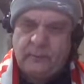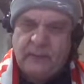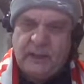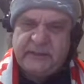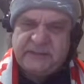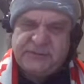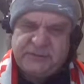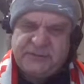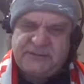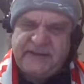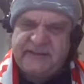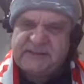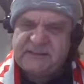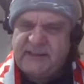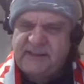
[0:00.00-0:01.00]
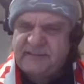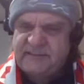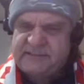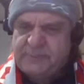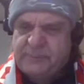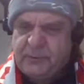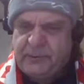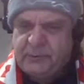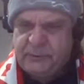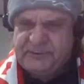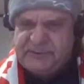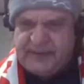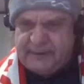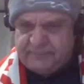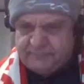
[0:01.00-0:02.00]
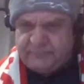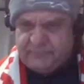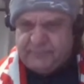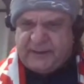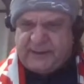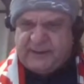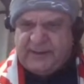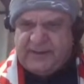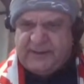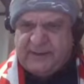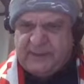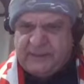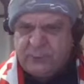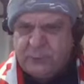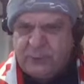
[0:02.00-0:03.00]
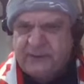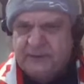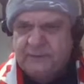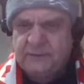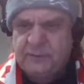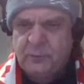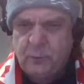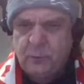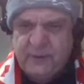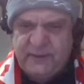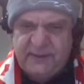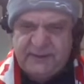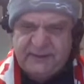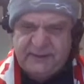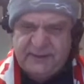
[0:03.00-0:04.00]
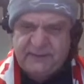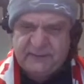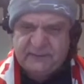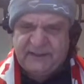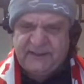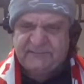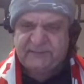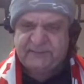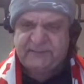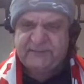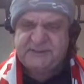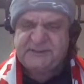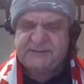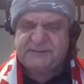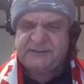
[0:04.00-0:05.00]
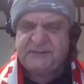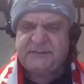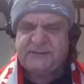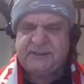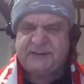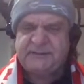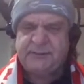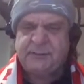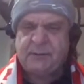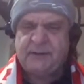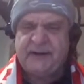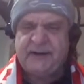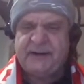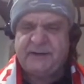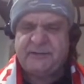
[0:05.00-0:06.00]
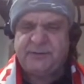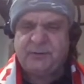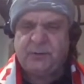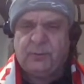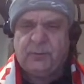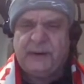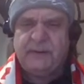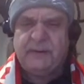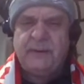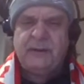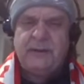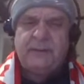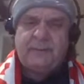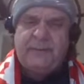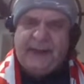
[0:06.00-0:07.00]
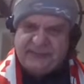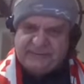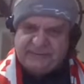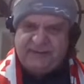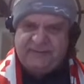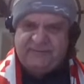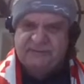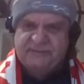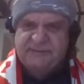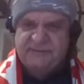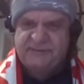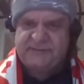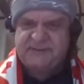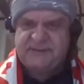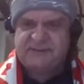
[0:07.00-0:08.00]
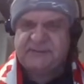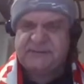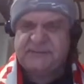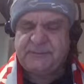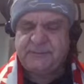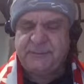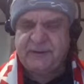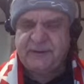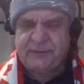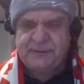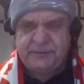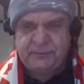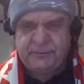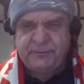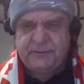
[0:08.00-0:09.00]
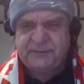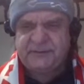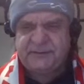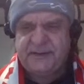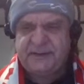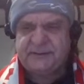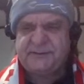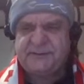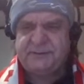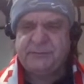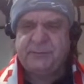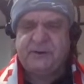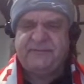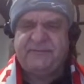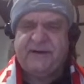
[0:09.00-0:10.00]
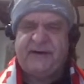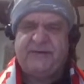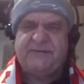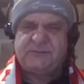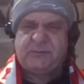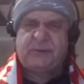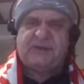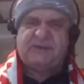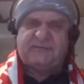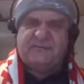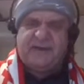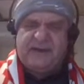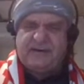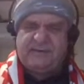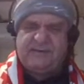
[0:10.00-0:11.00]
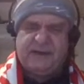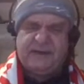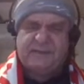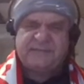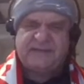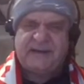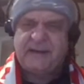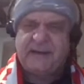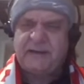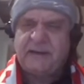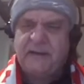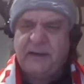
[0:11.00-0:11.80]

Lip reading: So today's level of support was at $1.91, 198, level of resistance at 209 and 201. Past levels of resistance have been at 213 and 225, so watch for that on the upside.